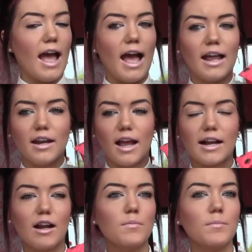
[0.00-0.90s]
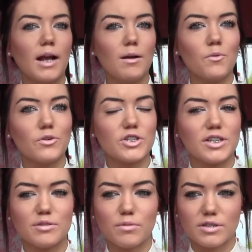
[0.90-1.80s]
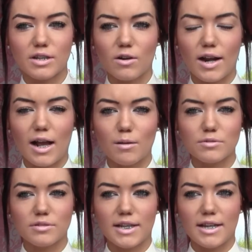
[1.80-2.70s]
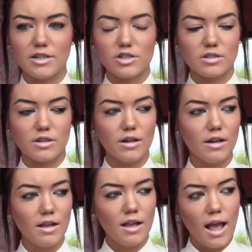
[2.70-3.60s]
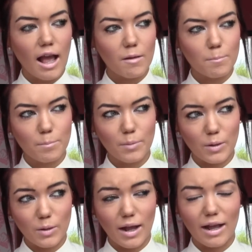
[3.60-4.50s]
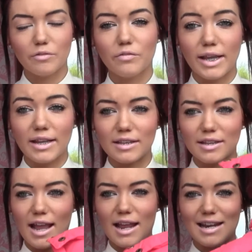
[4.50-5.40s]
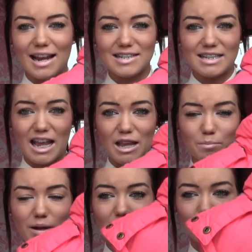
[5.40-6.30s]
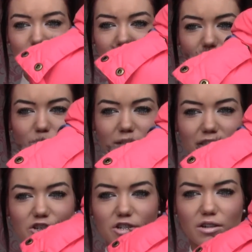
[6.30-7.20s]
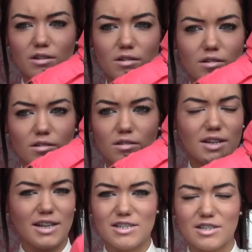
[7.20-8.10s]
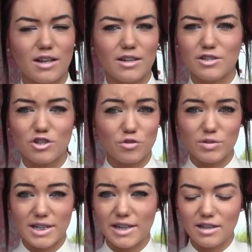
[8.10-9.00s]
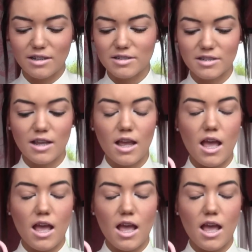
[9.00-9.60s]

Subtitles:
And I can't remember how much this was, I got it absolutely ages ago, but I think they are £98, which is, it's just ridiculous.